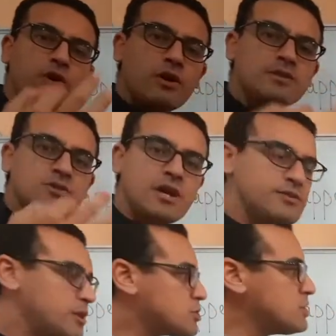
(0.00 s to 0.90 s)
call it
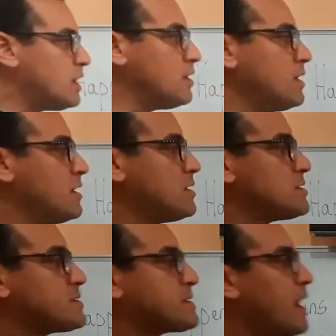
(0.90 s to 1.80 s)
conditional
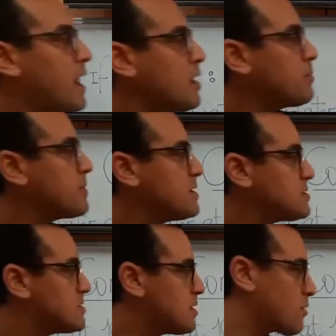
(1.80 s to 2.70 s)
type
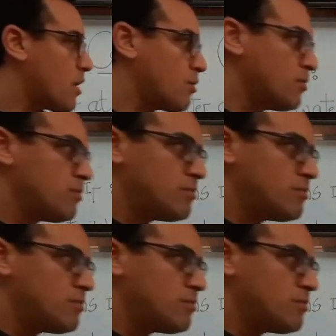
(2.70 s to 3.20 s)
0.